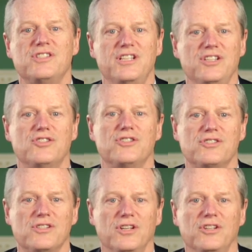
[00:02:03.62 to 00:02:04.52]
and
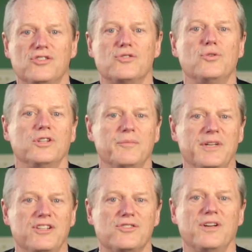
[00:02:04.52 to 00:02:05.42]
teachers, school
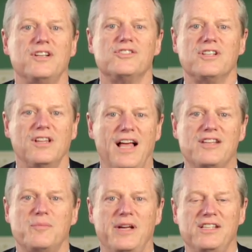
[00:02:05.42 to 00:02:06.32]
administrators and
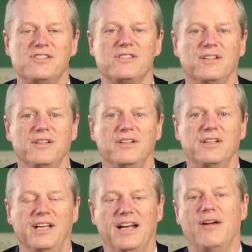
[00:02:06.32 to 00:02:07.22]
classmates,
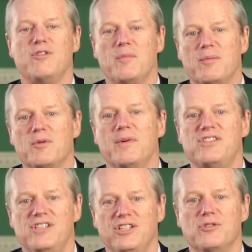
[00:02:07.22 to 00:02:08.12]
and I remember my
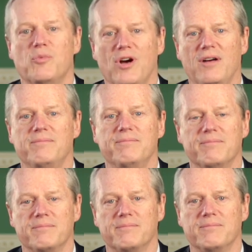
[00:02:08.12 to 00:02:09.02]
senior prom.
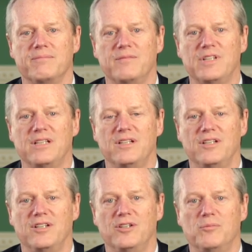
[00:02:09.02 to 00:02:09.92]

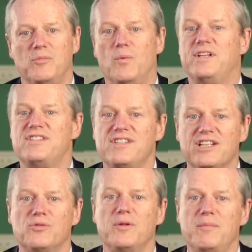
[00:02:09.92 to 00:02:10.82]
But what
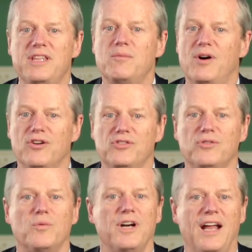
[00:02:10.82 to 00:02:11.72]
sticks with me the
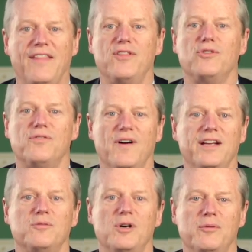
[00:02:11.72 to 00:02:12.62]
most were not those
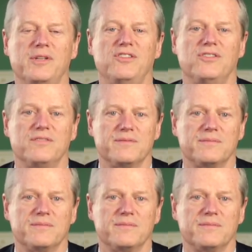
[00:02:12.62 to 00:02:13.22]
final moments.